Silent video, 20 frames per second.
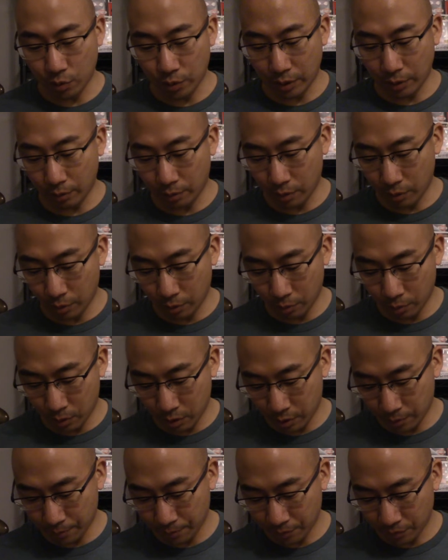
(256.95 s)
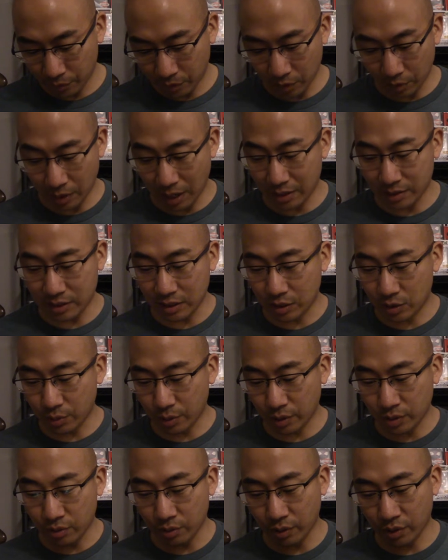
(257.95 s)
There were no they're not
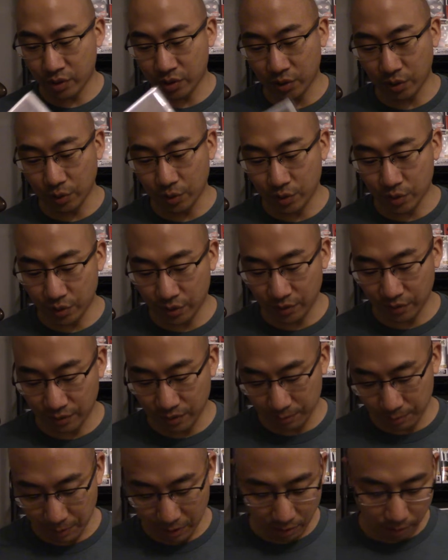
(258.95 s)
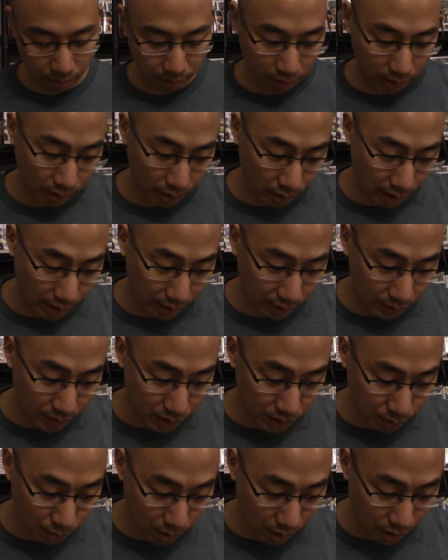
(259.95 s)
C2E2 exclusives, but I really like
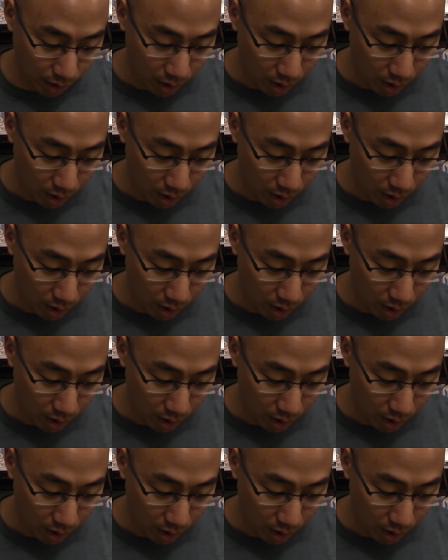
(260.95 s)
this one.